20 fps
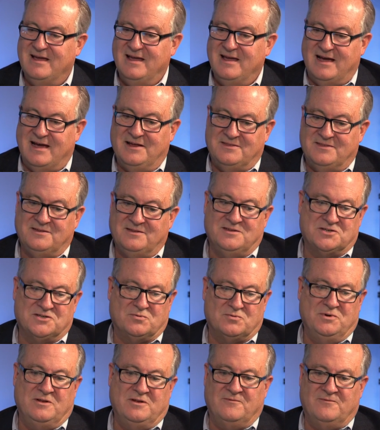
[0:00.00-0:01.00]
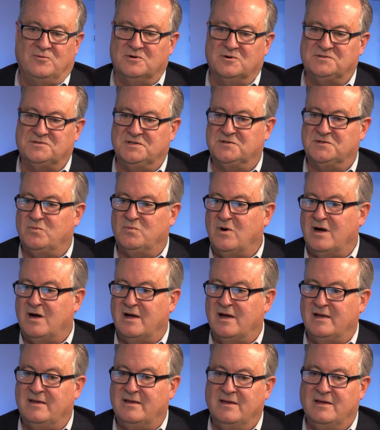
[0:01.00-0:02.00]
I think this reinforces
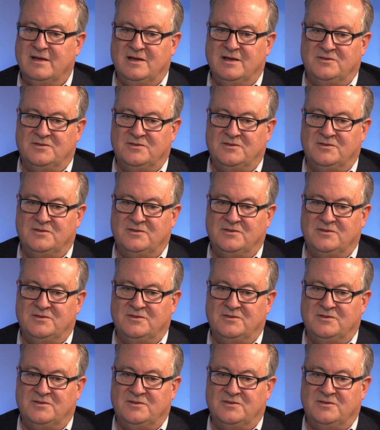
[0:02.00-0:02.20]
why